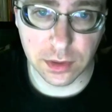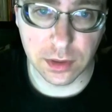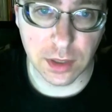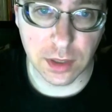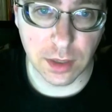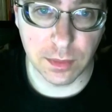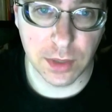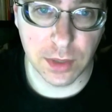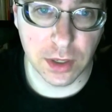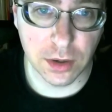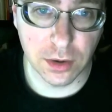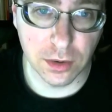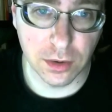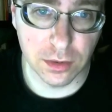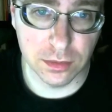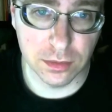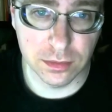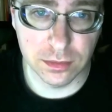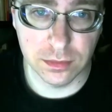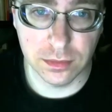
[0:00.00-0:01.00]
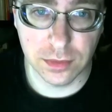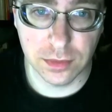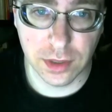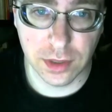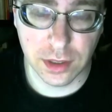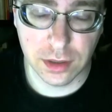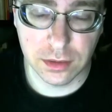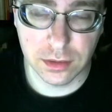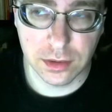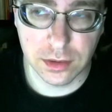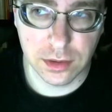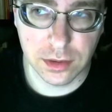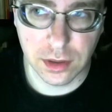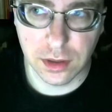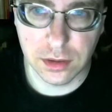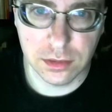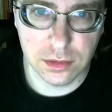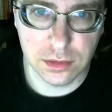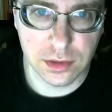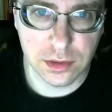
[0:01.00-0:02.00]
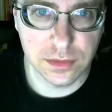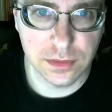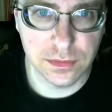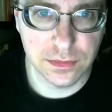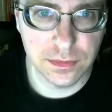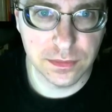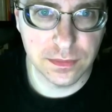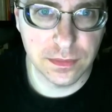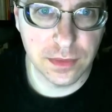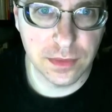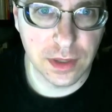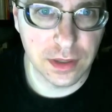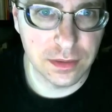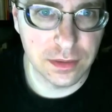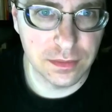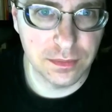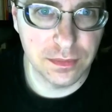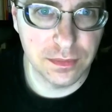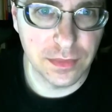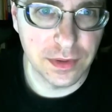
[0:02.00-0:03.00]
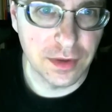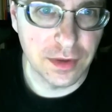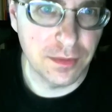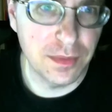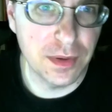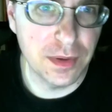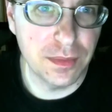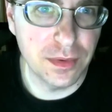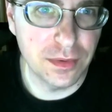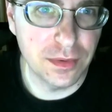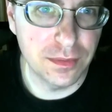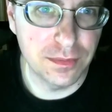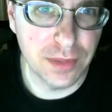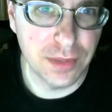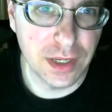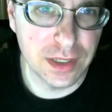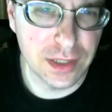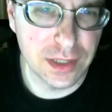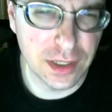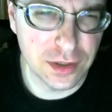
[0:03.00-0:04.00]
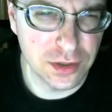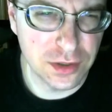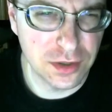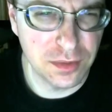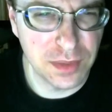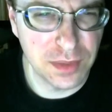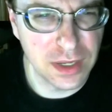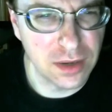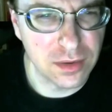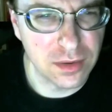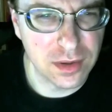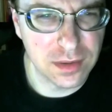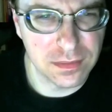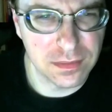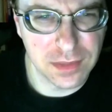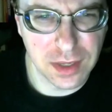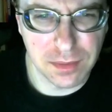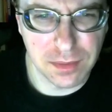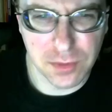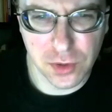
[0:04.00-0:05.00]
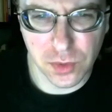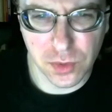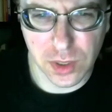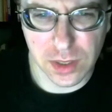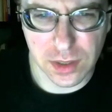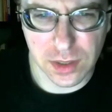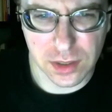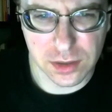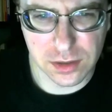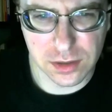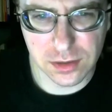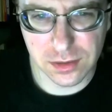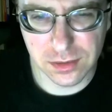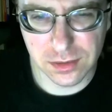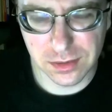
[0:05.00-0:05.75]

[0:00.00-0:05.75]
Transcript: I'm here, and if enough people pay attention to me, I'll keep doing this.